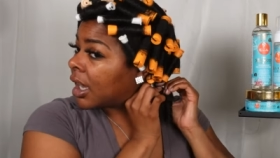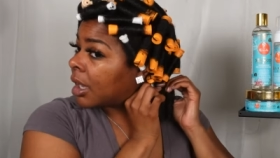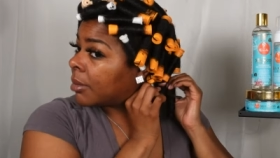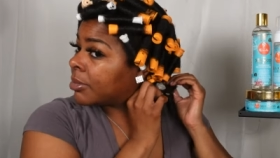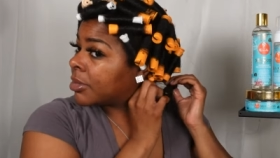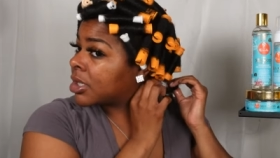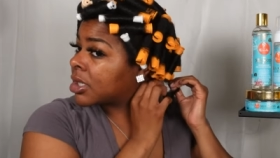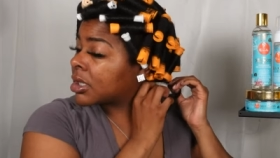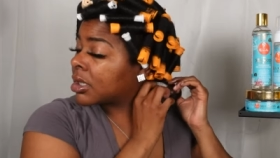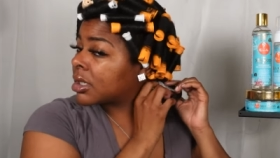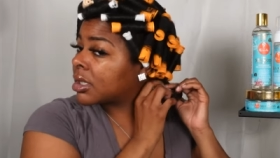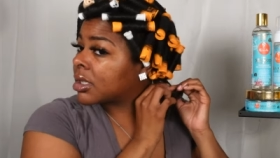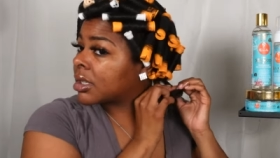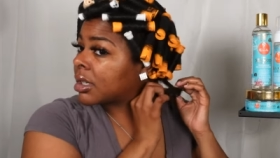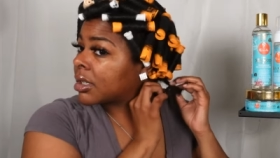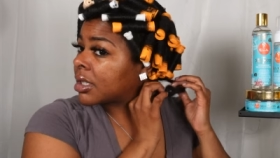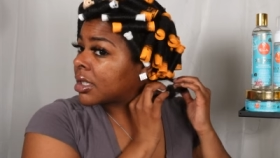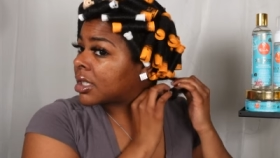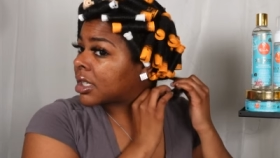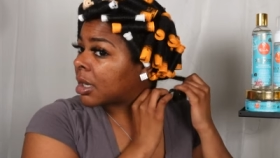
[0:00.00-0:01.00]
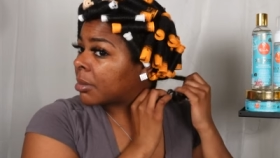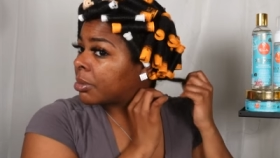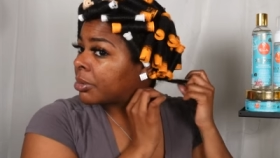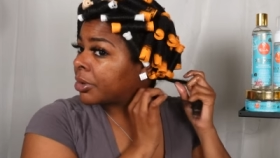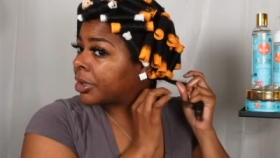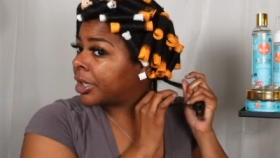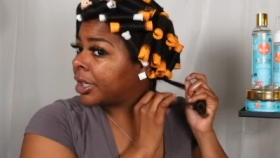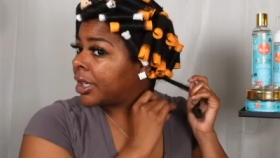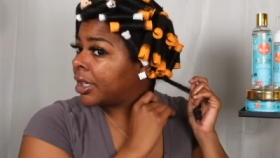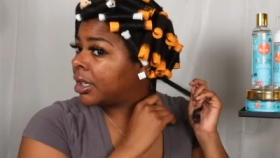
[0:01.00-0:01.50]
I'm just gonna start to
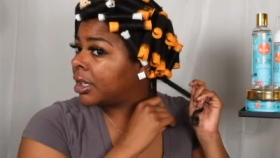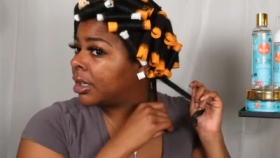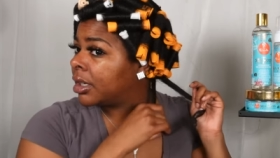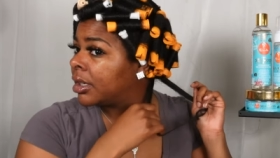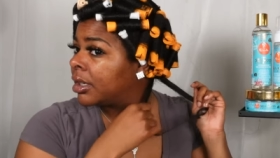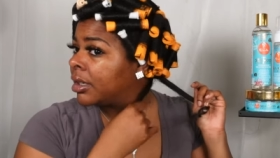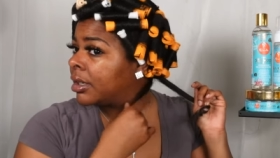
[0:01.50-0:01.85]
separate